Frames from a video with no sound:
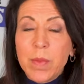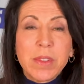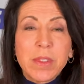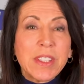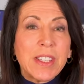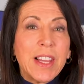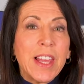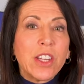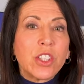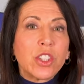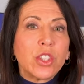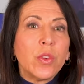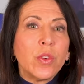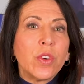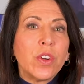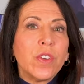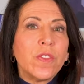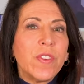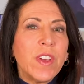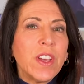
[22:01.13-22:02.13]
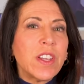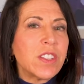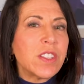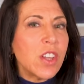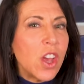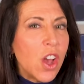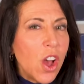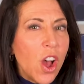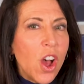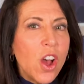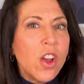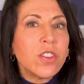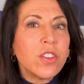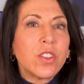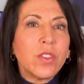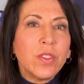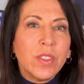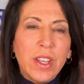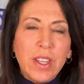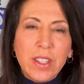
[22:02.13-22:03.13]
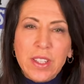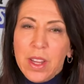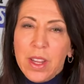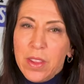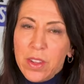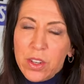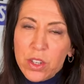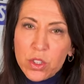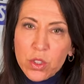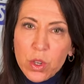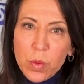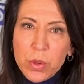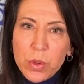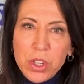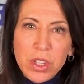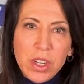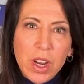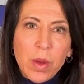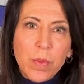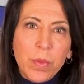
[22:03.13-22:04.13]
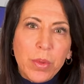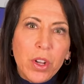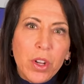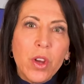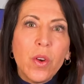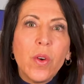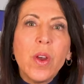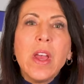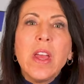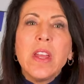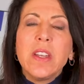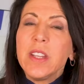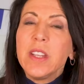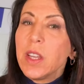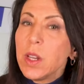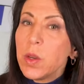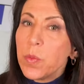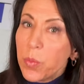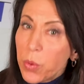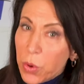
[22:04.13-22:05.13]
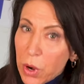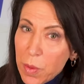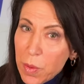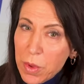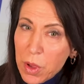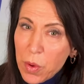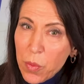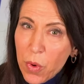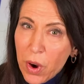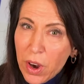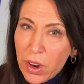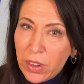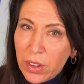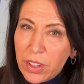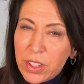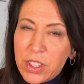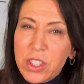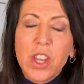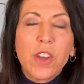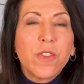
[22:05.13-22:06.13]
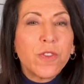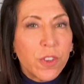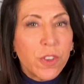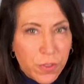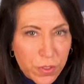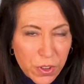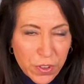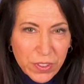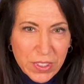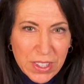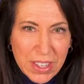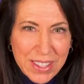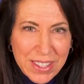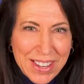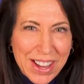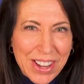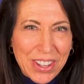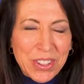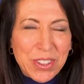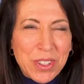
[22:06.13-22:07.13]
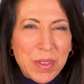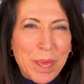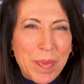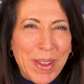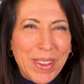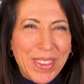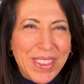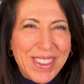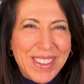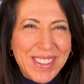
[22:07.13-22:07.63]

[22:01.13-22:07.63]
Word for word: slash laurenfix, also linked in the description down below, to get premium wireless for $15 a month.